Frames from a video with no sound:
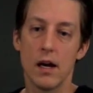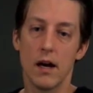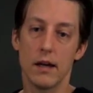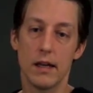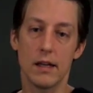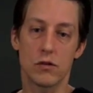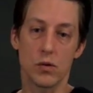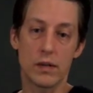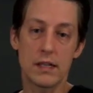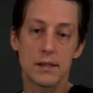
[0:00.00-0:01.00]
And
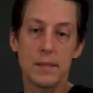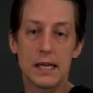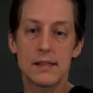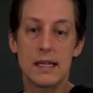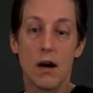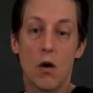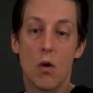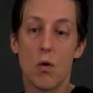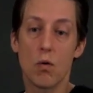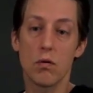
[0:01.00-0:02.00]
so this makes the
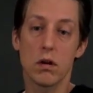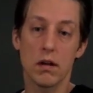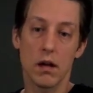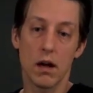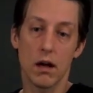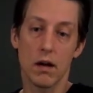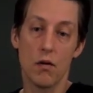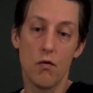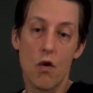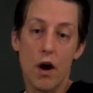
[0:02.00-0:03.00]
whole
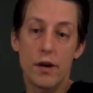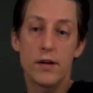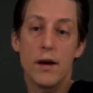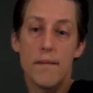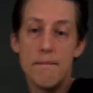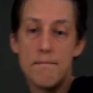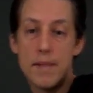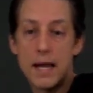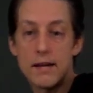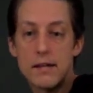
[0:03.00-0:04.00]
rod
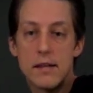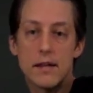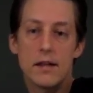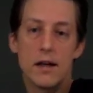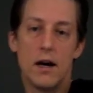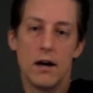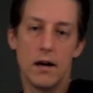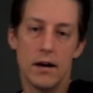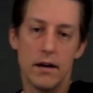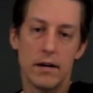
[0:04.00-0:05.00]
bend
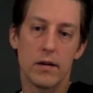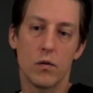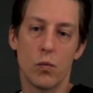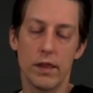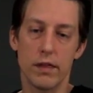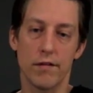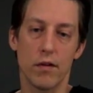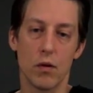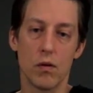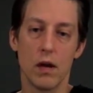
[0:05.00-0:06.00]
with the
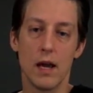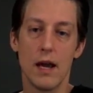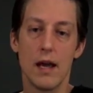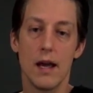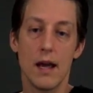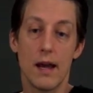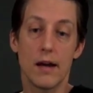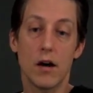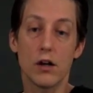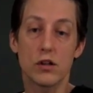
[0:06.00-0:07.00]
flow. And
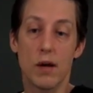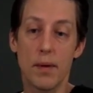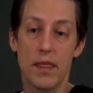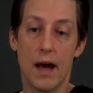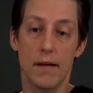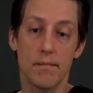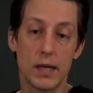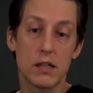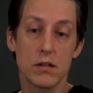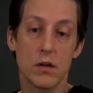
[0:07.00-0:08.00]
on top of that,
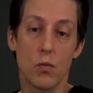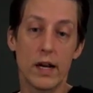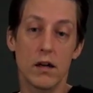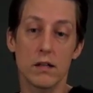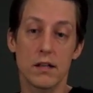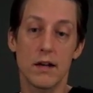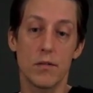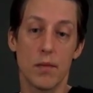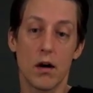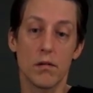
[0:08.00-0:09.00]
because of the wake oscillator
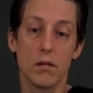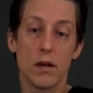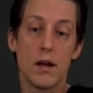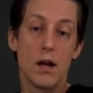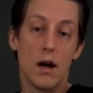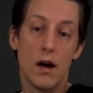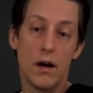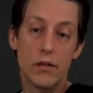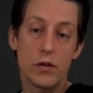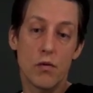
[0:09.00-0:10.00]
model,
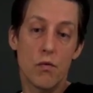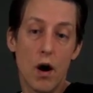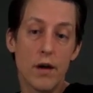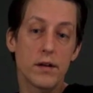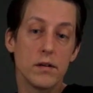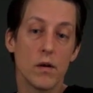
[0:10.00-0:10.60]
the rod